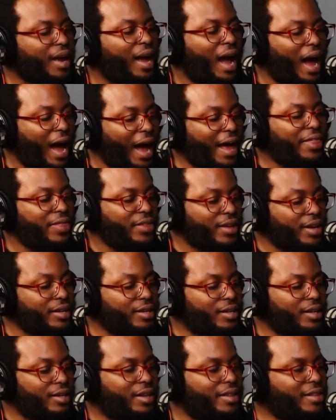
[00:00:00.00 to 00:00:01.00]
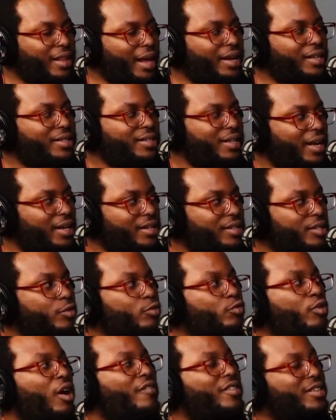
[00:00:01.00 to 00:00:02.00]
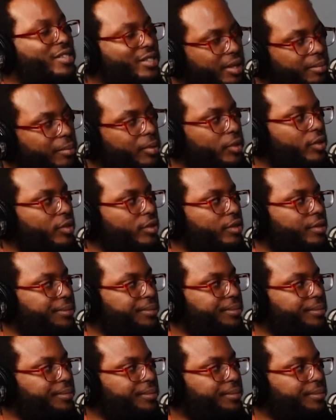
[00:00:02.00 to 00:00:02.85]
I think that it tastes very similar.